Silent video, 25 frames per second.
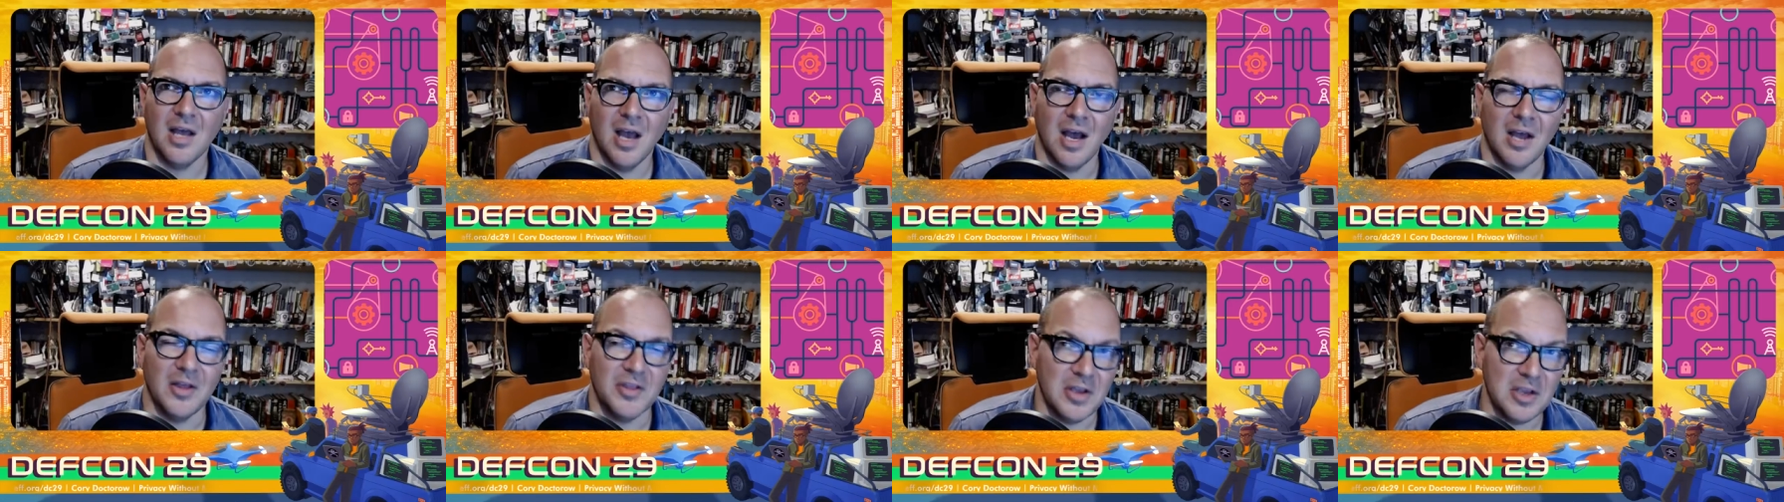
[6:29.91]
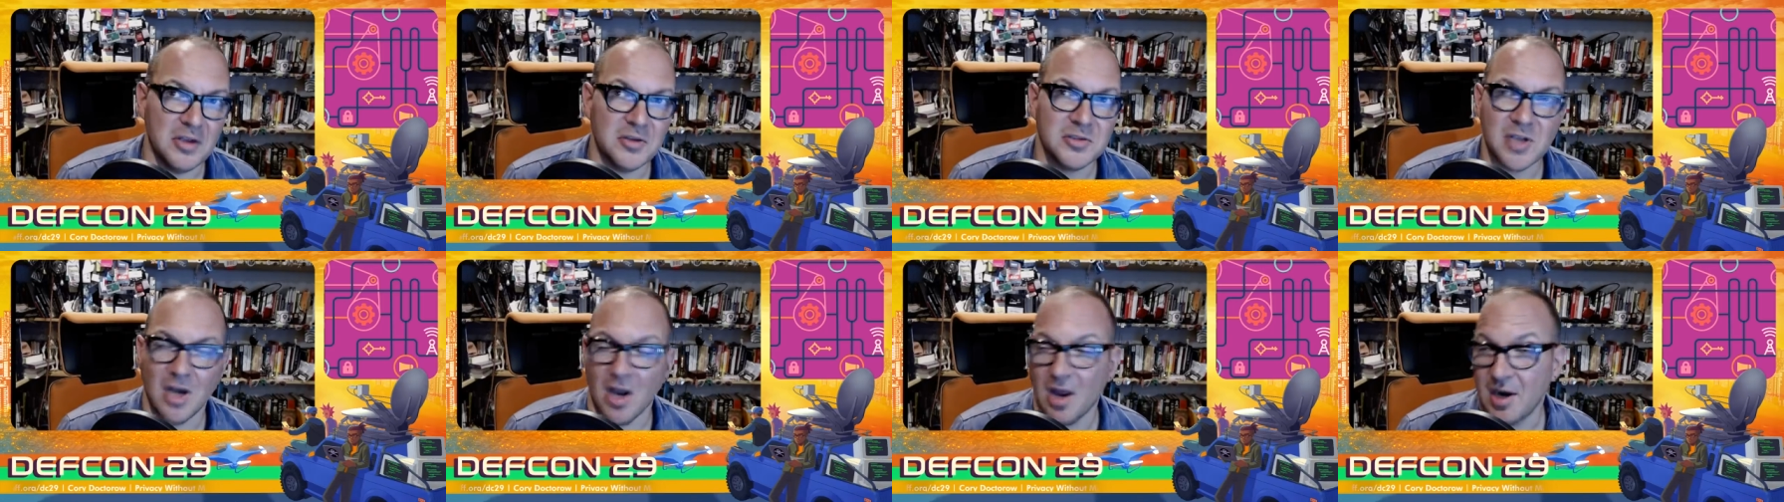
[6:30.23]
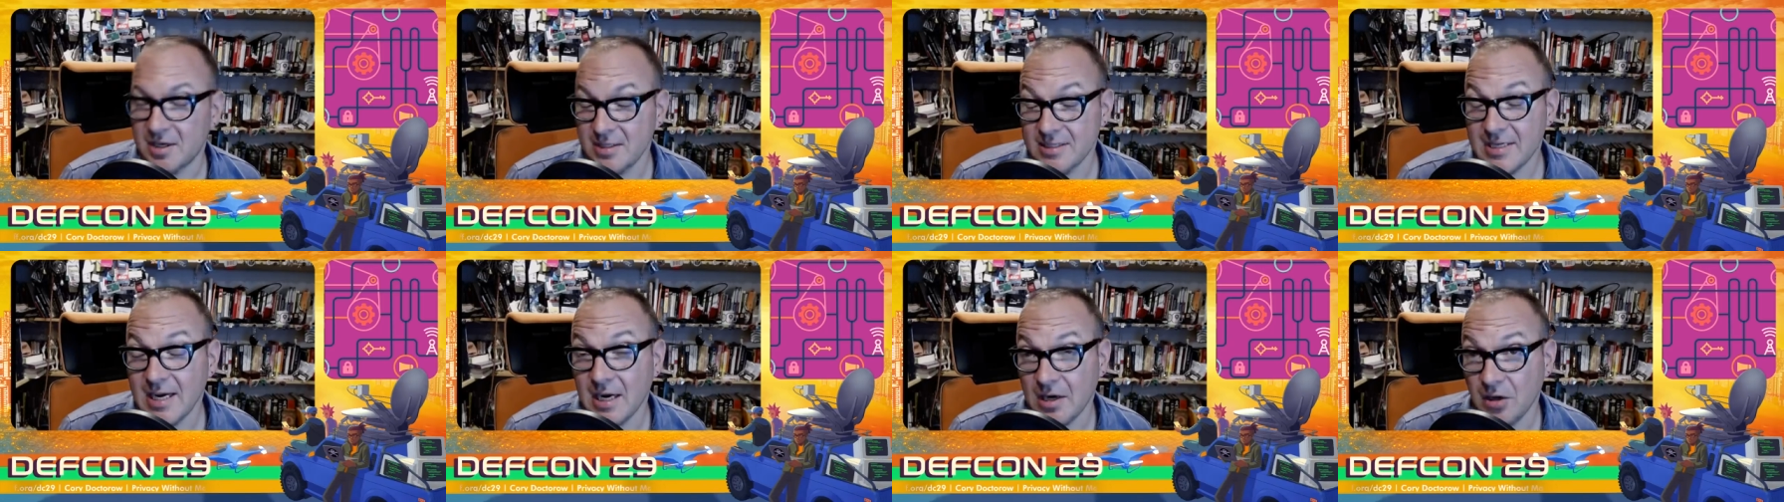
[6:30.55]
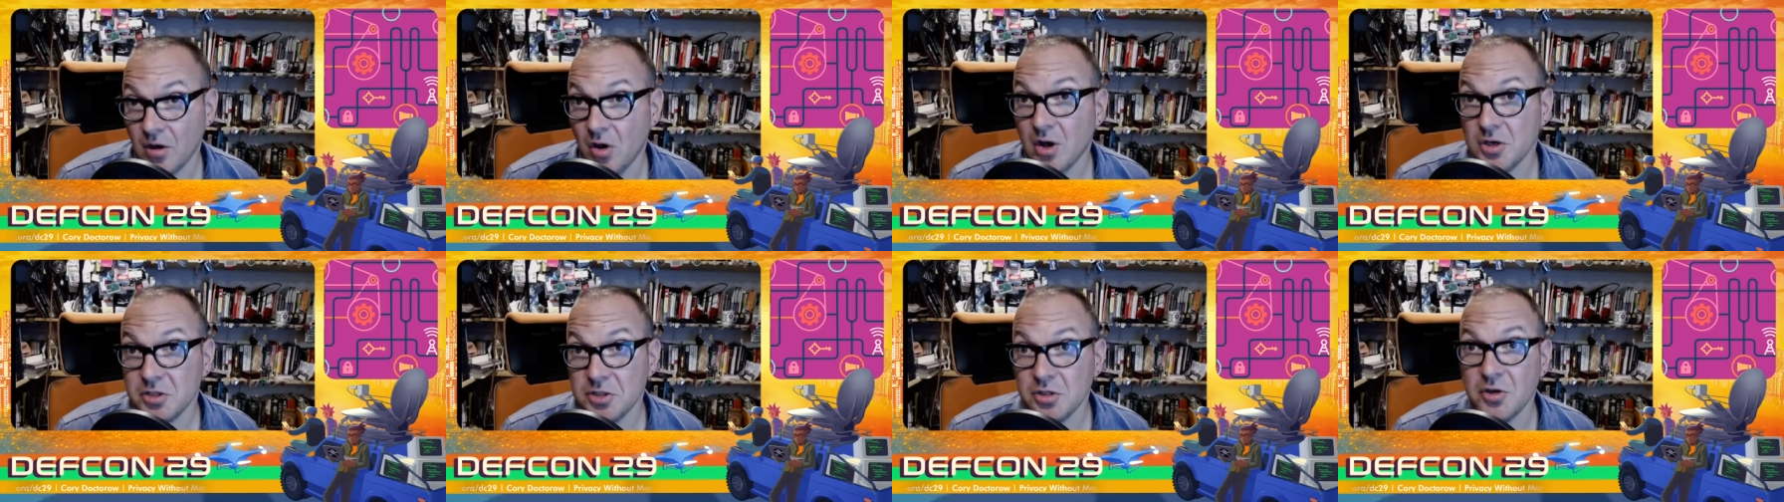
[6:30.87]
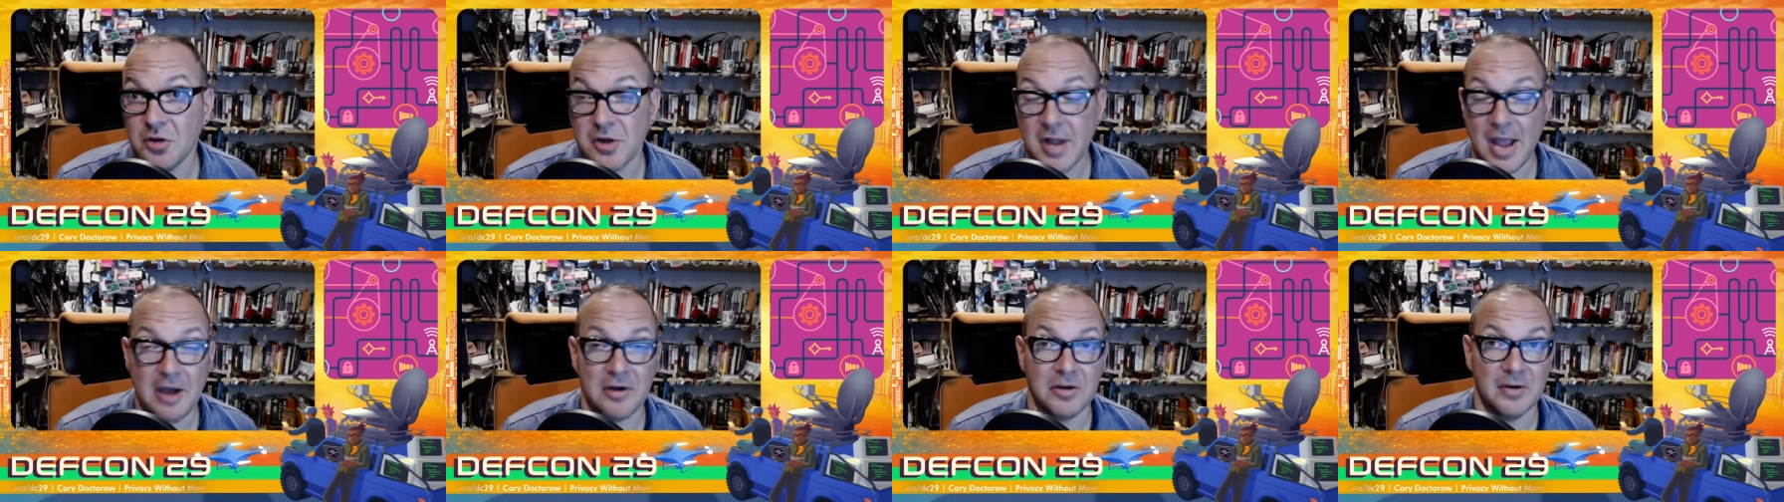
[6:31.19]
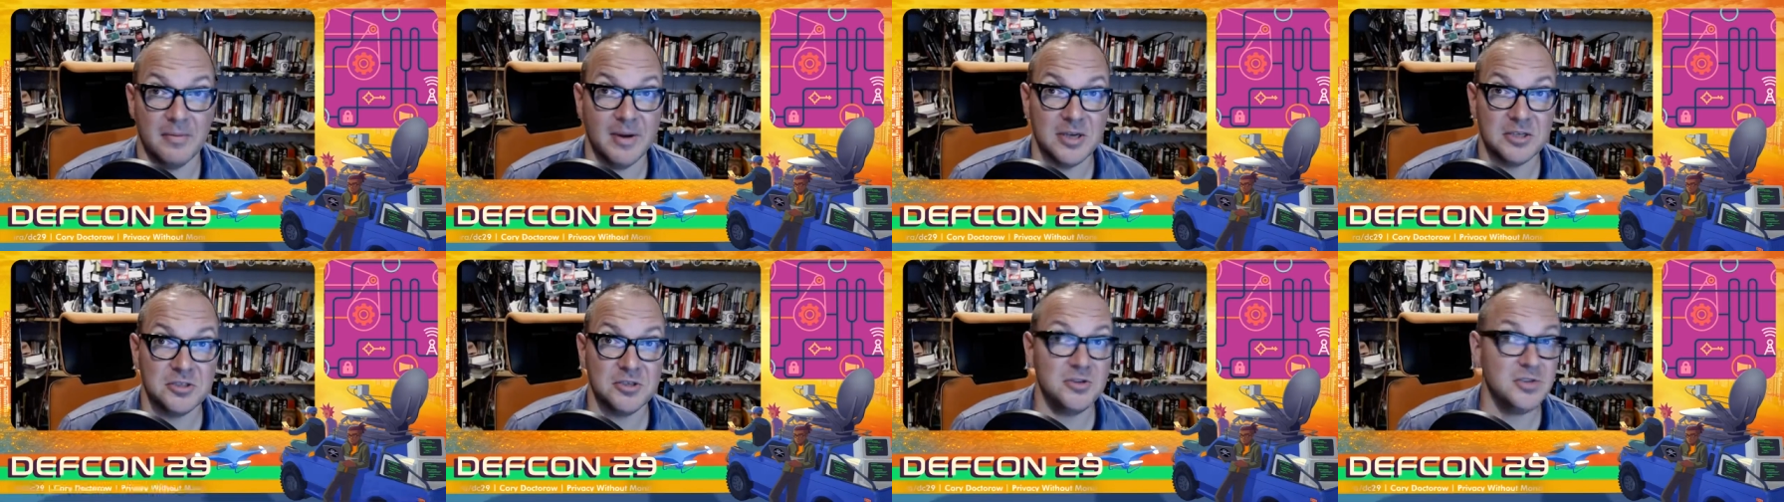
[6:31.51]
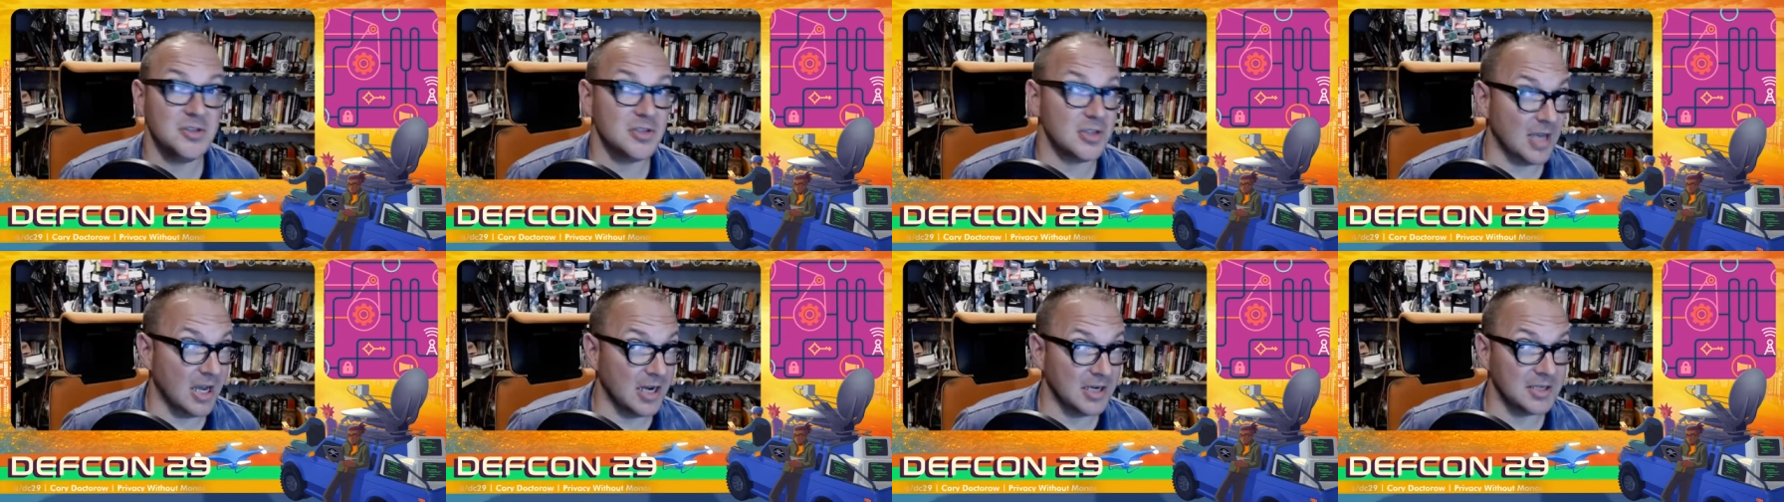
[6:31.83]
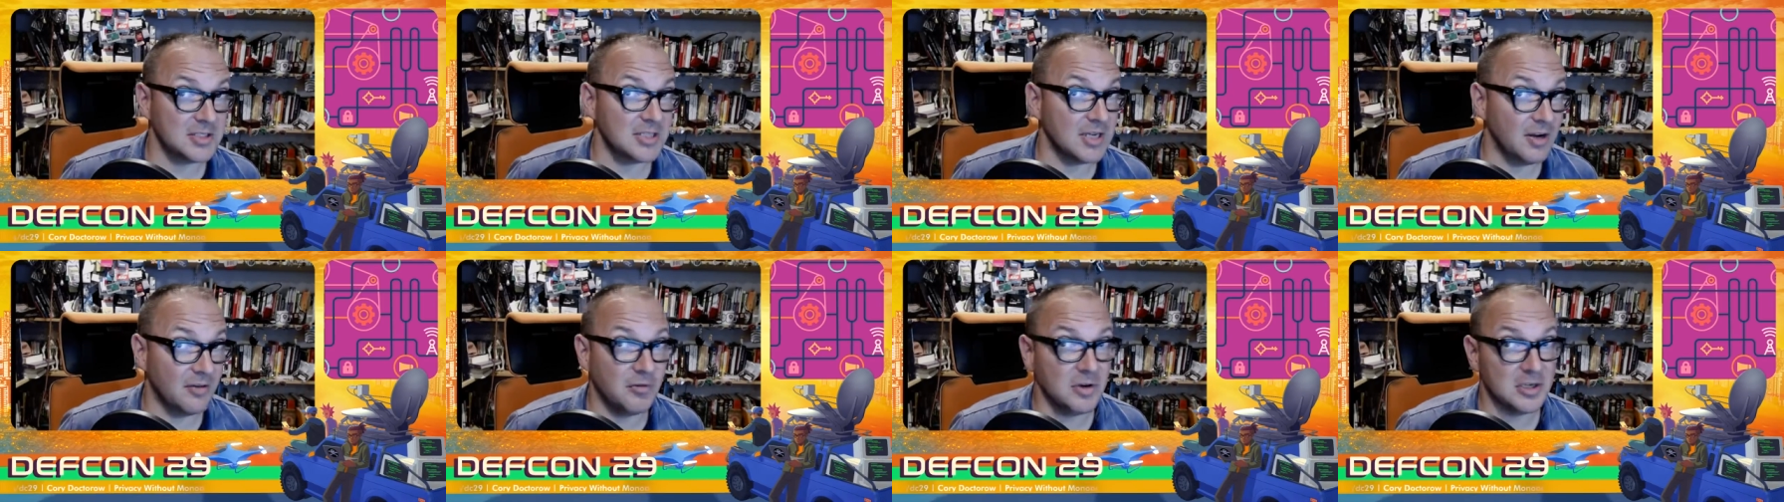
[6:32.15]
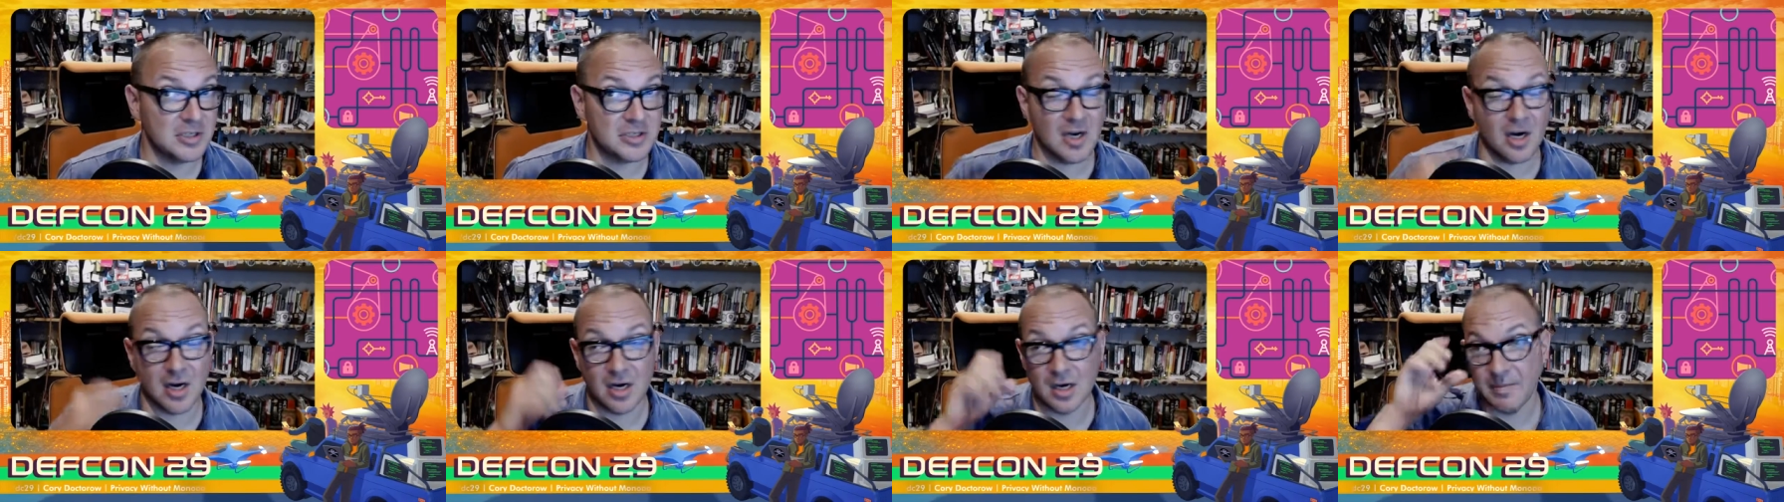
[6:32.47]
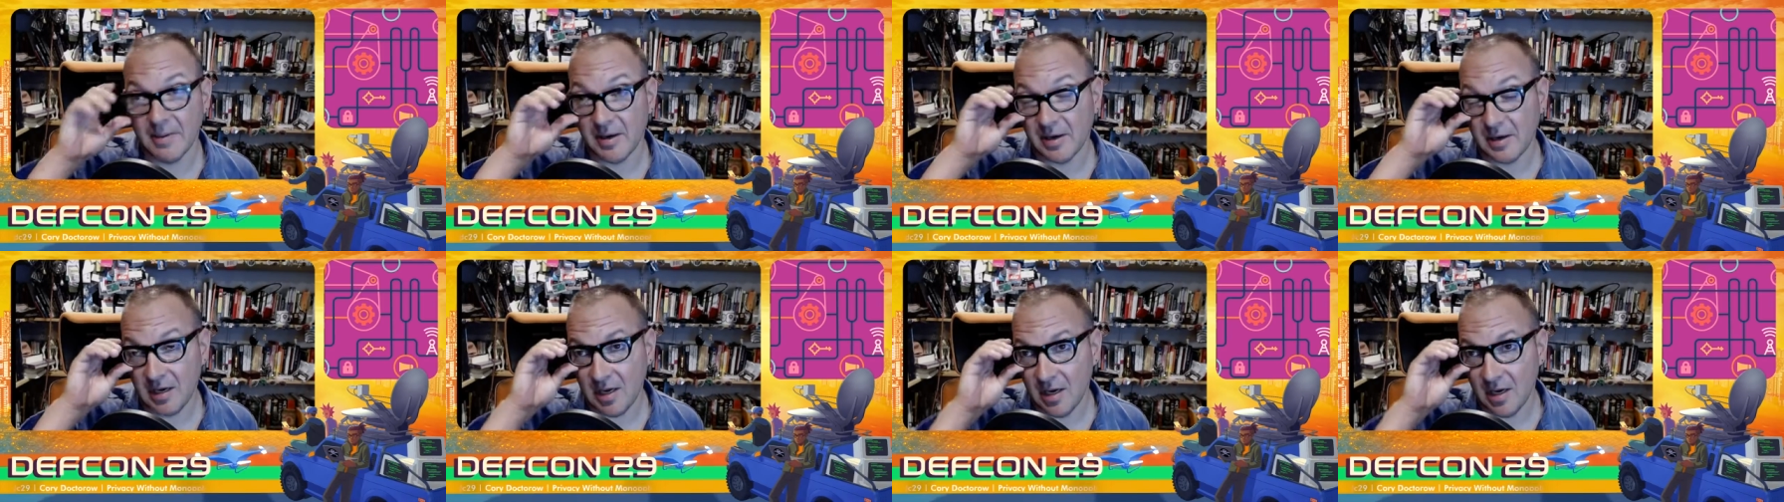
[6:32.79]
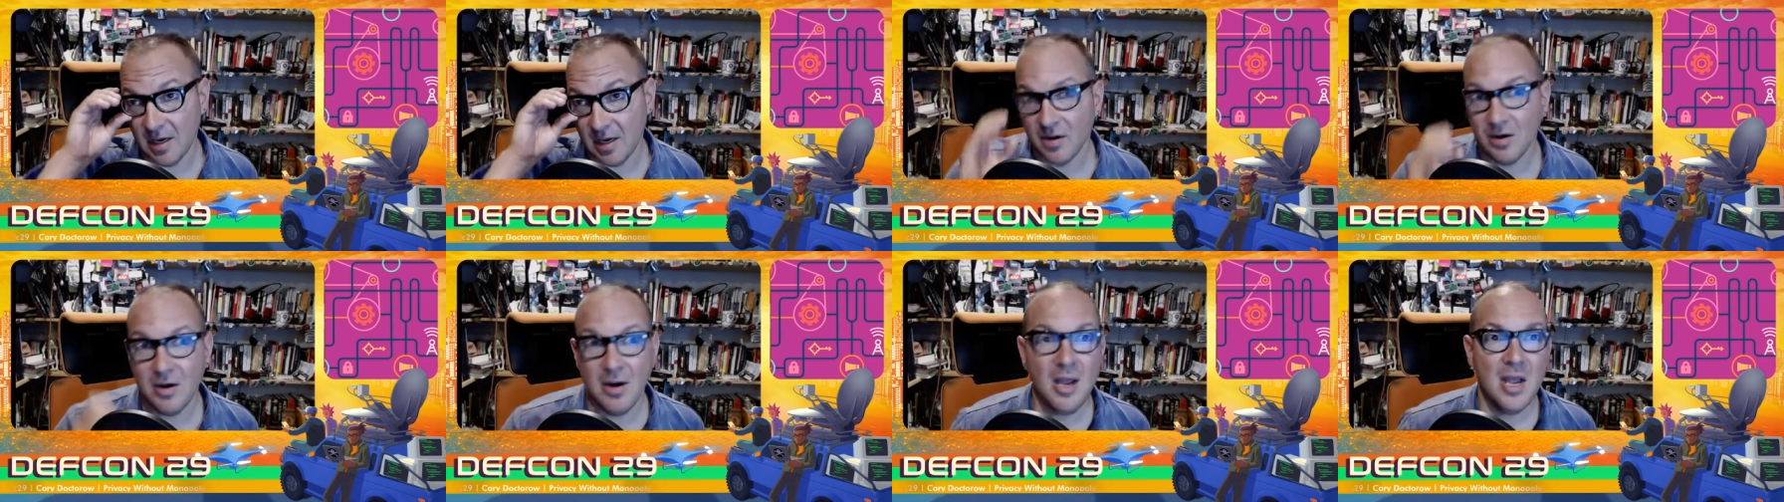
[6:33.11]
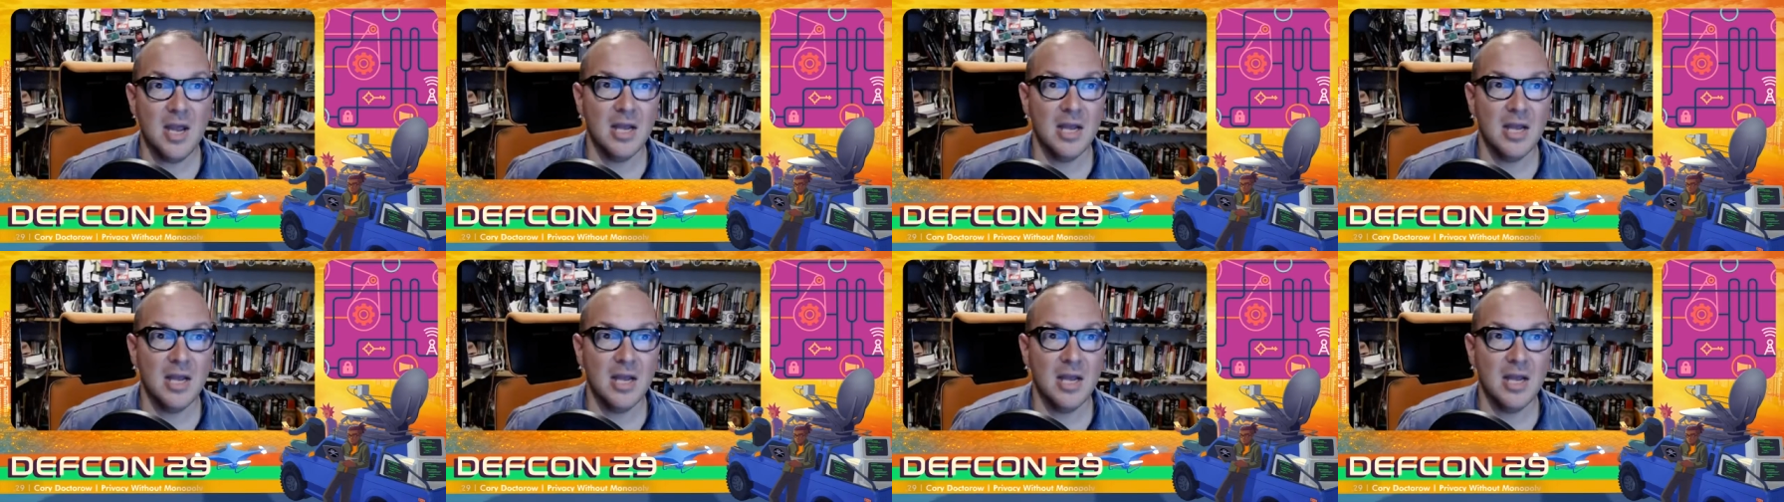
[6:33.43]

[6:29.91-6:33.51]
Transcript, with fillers: They use a lot of technological countermeasures, the kind of stuff we talk about here,